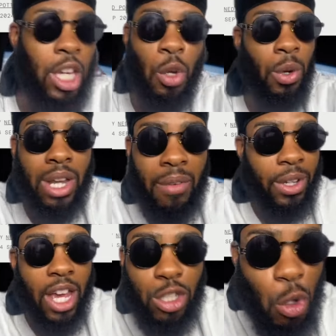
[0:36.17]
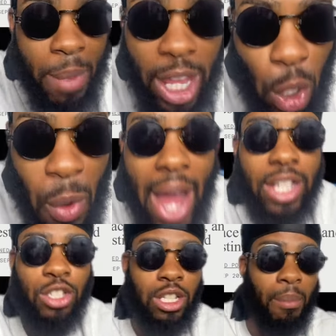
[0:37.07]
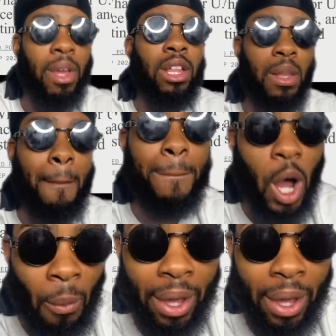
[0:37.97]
would never guess who made the rocket ship. The Boeing